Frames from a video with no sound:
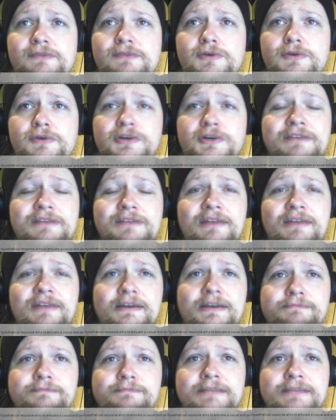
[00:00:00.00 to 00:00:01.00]
for a good evening.
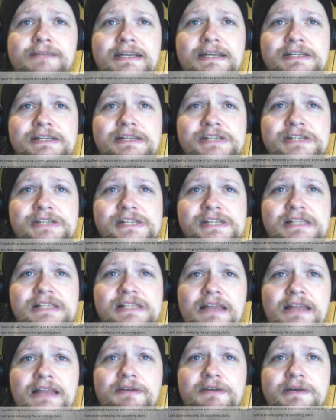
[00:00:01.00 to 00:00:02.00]
Cheers,
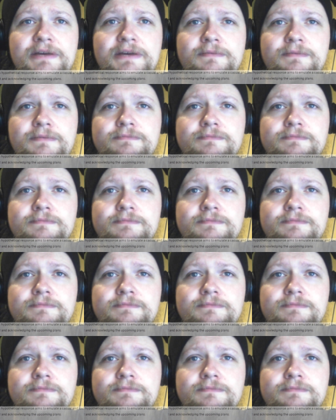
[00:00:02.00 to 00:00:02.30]
Larry.